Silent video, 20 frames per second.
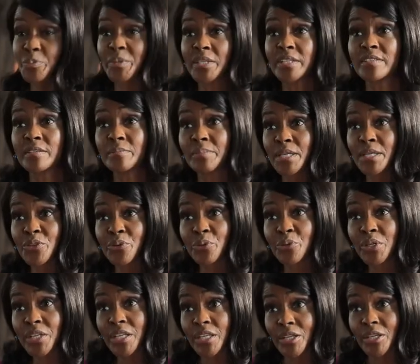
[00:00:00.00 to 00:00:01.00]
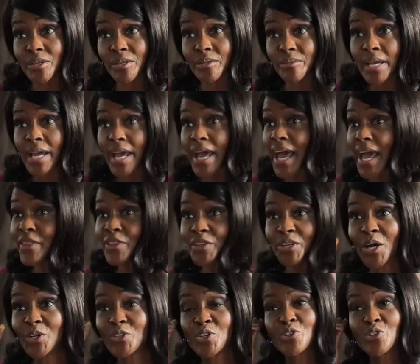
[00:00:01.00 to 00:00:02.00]
speak to me through here, and then
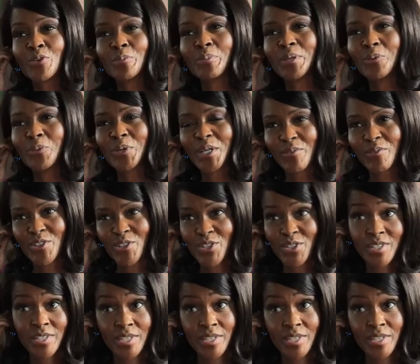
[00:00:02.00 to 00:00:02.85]
I'll just repeat whatever she